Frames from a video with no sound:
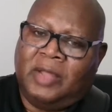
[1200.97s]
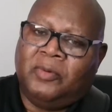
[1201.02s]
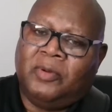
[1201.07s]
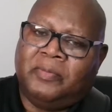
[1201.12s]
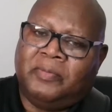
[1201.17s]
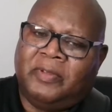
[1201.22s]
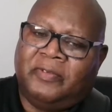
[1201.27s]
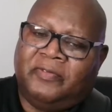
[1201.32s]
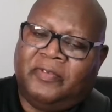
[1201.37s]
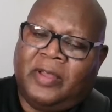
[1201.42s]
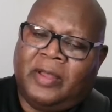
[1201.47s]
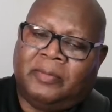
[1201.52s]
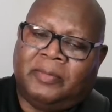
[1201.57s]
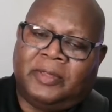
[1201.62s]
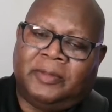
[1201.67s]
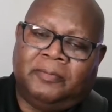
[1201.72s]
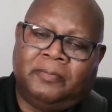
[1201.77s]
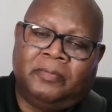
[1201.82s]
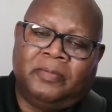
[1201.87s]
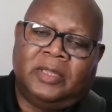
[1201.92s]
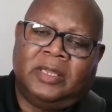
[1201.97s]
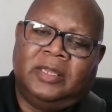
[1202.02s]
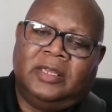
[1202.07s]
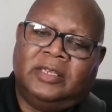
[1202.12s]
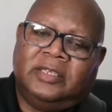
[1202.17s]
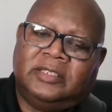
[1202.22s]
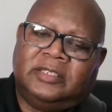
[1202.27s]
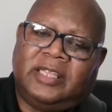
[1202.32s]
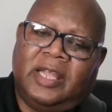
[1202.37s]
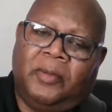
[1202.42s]
with me, family.
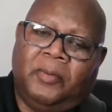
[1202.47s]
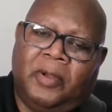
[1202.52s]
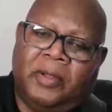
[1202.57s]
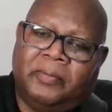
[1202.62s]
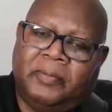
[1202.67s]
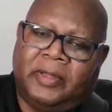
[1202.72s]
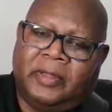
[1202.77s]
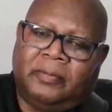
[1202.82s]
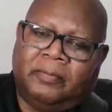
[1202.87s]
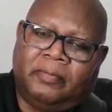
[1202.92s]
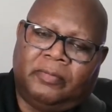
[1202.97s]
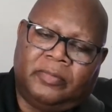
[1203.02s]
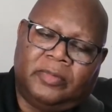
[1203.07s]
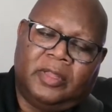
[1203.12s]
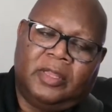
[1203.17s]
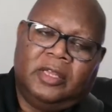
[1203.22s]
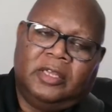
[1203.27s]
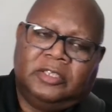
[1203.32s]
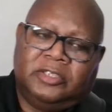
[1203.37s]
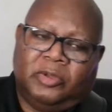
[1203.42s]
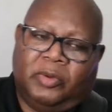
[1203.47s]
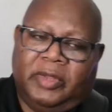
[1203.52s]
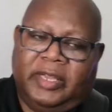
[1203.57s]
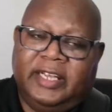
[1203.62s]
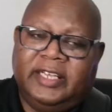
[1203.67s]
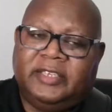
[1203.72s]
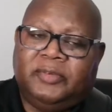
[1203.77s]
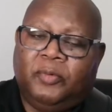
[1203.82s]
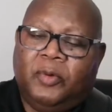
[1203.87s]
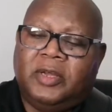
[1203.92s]
Stay with me. So
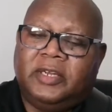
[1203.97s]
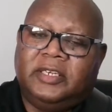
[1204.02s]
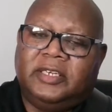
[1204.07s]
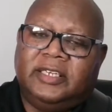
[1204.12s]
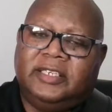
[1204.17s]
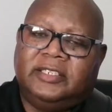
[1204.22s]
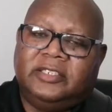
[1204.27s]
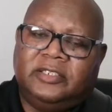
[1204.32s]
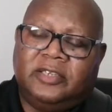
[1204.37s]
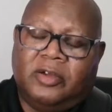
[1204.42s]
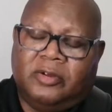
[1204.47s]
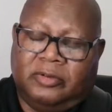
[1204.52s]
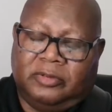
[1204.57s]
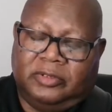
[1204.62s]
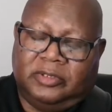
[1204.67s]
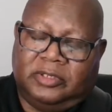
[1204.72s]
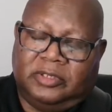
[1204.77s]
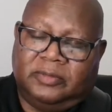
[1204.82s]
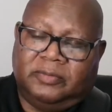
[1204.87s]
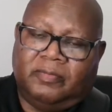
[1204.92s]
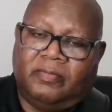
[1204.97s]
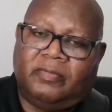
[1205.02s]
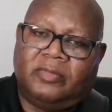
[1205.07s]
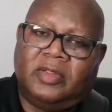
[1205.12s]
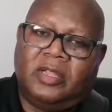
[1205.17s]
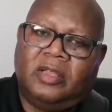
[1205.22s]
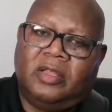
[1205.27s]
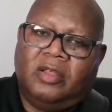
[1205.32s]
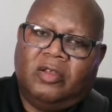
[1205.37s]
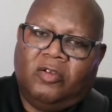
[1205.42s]
each one of these notes
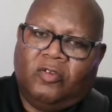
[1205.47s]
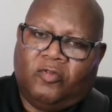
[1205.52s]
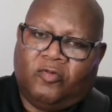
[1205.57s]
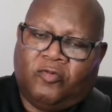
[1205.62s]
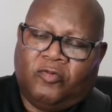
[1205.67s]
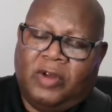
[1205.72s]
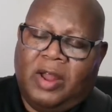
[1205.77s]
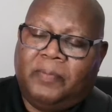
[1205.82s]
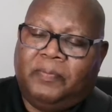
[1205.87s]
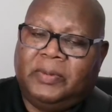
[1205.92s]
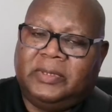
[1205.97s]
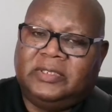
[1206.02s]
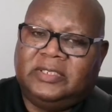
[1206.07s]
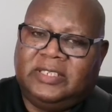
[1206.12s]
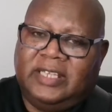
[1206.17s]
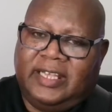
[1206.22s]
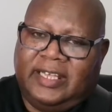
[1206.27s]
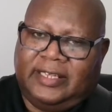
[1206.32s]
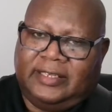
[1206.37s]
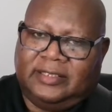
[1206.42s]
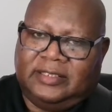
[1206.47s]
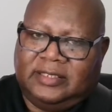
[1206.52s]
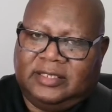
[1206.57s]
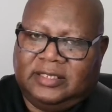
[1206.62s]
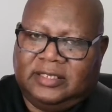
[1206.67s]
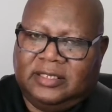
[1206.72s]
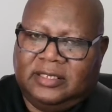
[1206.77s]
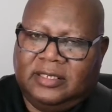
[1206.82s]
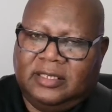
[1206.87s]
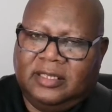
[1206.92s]

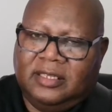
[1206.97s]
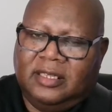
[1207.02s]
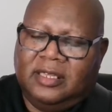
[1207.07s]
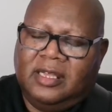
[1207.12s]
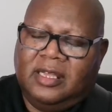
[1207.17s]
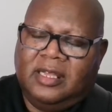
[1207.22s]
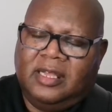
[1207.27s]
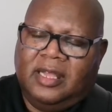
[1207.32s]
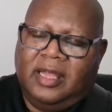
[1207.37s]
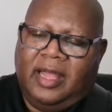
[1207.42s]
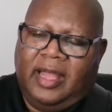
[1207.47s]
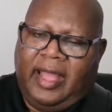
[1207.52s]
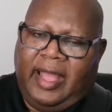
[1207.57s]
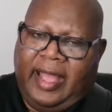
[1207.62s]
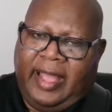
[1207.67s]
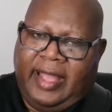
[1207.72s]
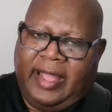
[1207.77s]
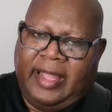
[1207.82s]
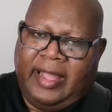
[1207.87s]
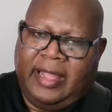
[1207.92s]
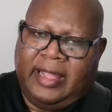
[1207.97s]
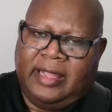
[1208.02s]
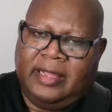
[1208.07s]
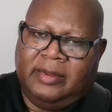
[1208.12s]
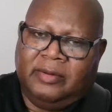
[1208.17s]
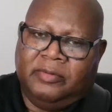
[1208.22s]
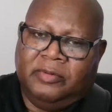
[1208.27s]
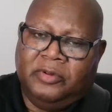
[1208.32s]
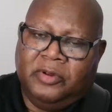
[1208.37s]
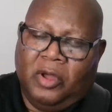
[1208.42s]
represents
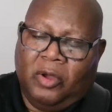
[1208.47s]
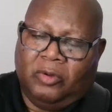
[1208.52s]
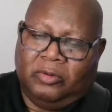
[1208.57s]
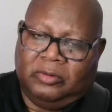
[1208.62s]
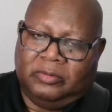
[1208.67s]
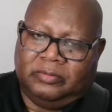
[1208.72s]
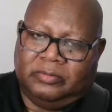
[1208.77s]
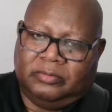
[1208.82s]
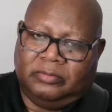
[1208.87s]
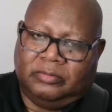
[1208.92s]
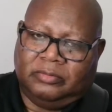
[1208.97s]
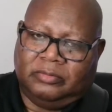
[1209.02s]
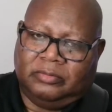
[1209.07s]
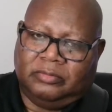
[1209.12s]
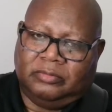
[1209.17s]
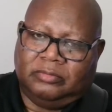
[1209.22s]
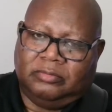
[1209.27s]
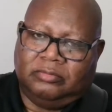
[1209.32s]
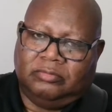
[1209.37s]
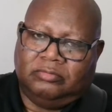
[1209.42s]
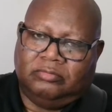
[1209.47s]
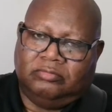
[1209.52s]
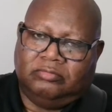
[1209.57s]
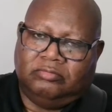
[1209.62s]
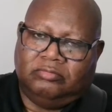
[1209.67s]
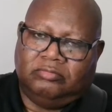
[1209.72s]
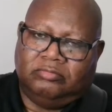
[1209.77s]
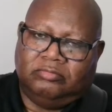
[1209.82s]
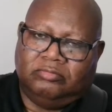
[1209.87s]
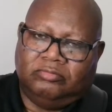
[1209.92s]
a note.
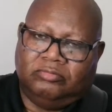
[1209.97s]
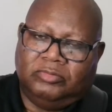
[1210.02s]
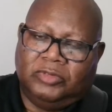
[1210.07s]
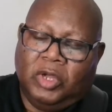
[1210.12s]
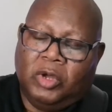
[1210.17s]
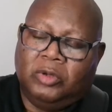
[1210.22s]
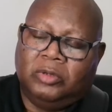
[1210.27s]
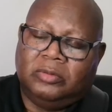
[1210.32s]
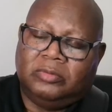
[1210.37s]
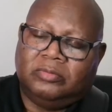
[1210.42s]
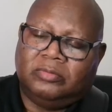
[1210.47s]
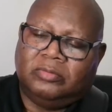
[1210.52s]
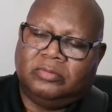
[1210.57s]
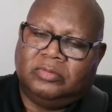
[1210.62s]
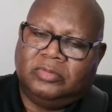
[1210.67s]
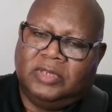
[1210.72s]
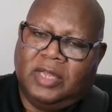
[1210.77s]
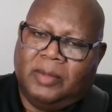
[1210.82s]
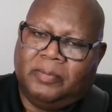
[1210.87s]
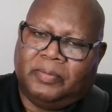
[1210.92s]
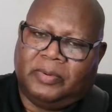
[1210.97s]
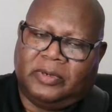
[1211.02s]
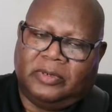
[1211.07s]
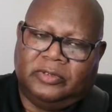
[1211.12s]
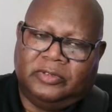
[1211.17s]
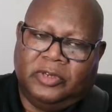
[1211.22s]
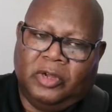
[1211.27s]
Note number,